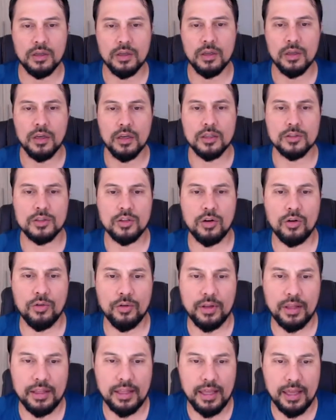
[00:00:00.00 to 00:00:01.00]
So
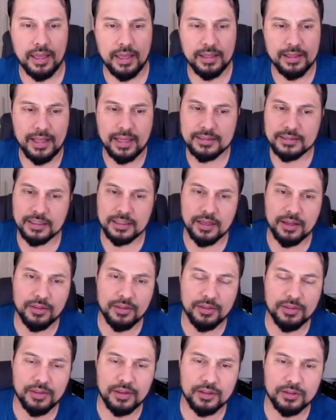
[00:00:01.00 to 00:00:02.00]
and that's another
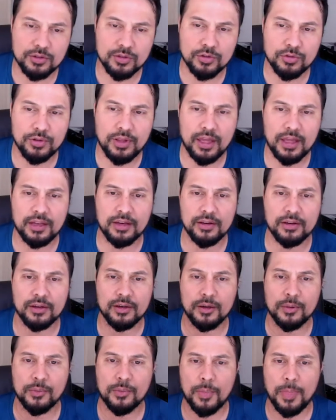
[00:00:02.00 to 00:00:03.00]
thing too that
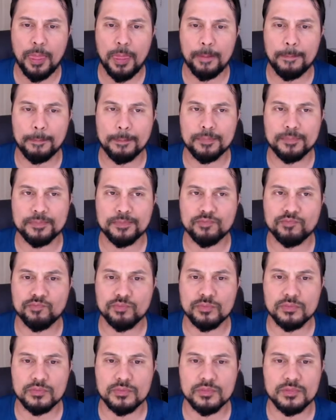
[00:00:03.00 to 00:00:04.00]

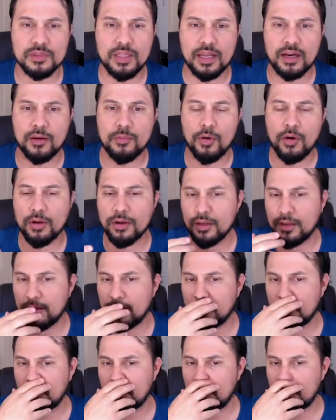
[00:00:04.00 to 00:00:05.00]
I'm on
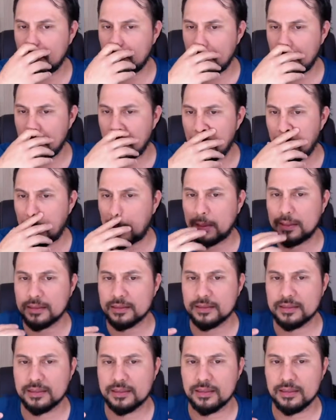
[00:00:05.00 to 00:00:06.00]
here
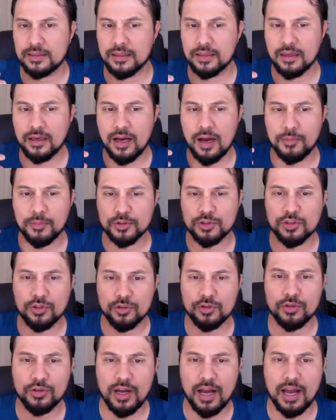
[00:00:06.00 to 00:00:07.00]
is I'm gonna show
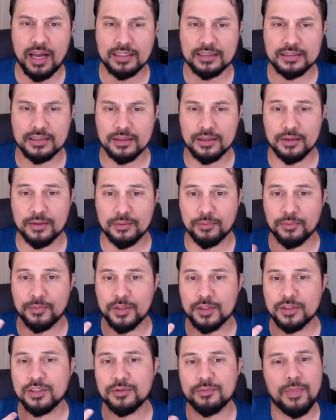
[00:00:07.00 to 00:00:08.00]
you guys.
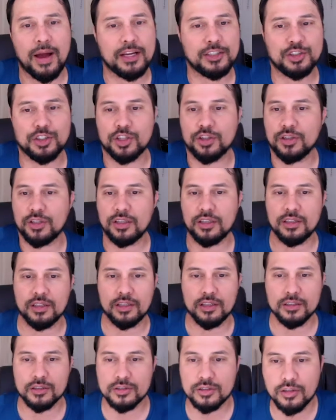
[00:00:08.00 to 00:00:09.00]
This is my journey.
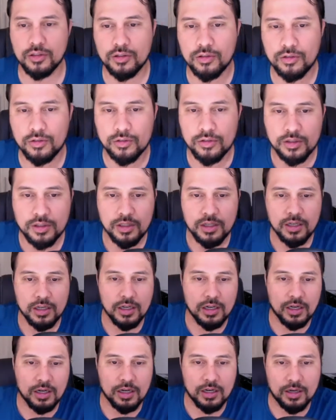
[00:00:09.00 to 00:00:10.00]
So
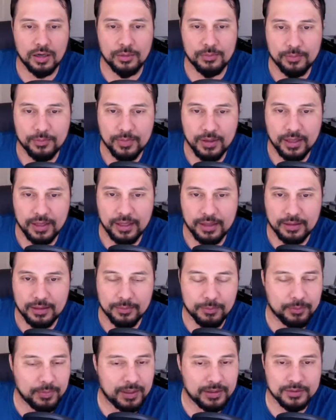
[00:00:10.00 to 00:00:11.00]
and
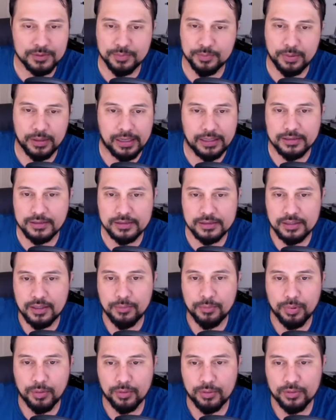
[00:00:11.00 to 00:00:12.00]
it's
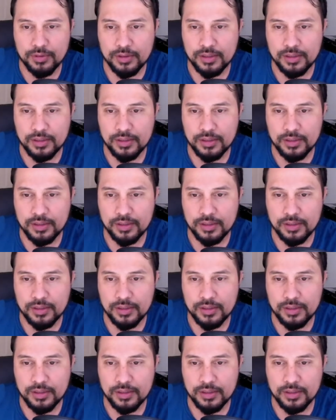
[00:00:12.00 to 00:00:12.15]
simple.